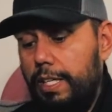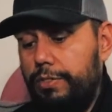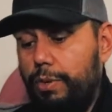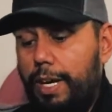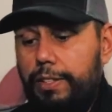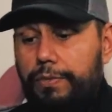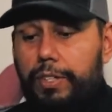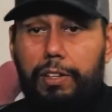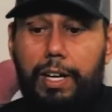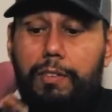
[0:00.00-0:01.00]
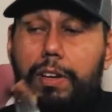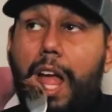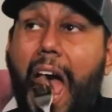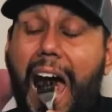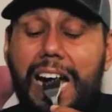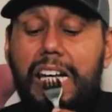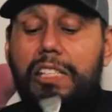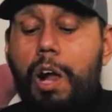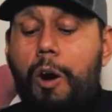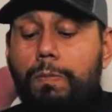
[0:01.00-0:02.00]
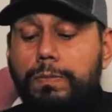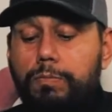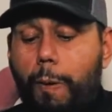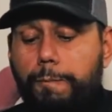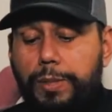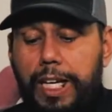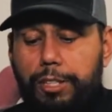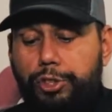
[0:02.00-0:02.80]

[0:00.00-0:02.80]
so I had to figure out how